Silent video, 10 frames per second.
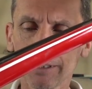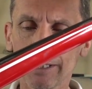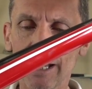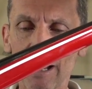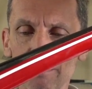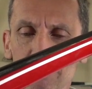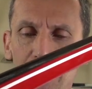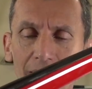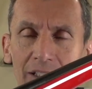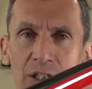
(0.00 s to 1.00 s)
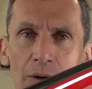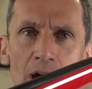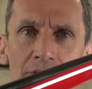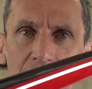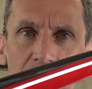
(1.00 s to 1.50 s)
and so
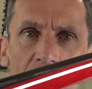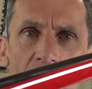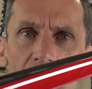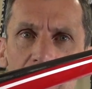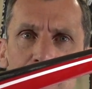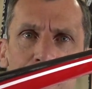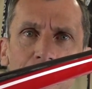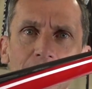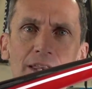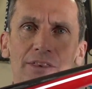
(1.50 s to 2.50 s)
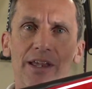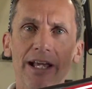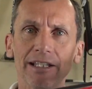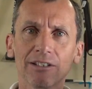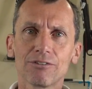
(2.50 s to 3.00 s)
over time
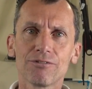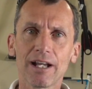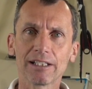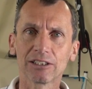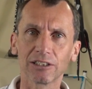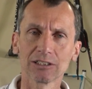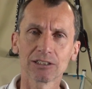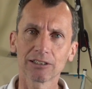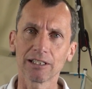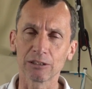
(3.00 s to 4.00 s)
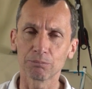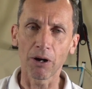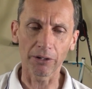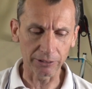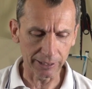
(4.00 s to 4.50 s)
that interface has
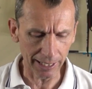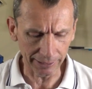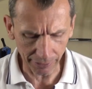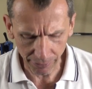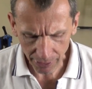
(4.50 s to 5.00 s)
broken down. Now